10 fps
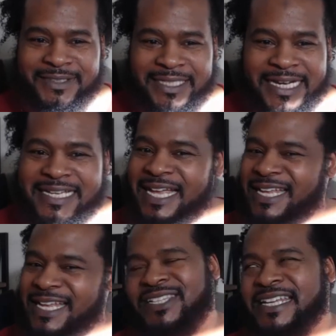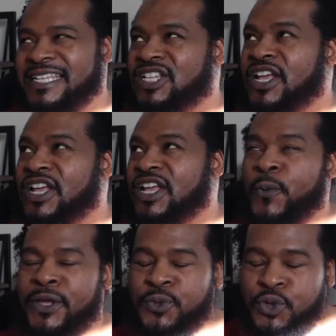And and he's he's
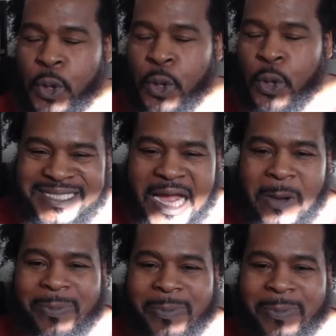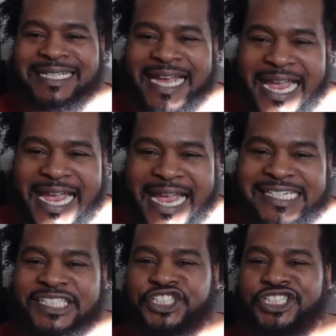doing the most
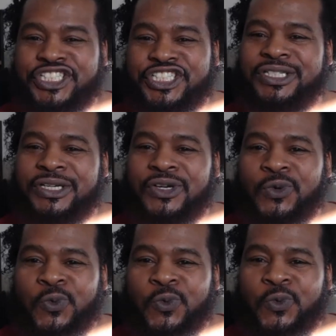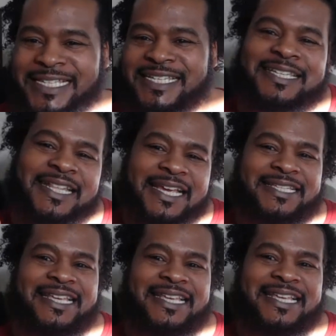outlandish racist things
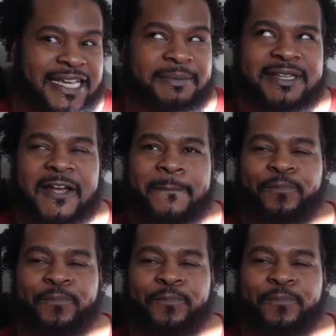at the same time.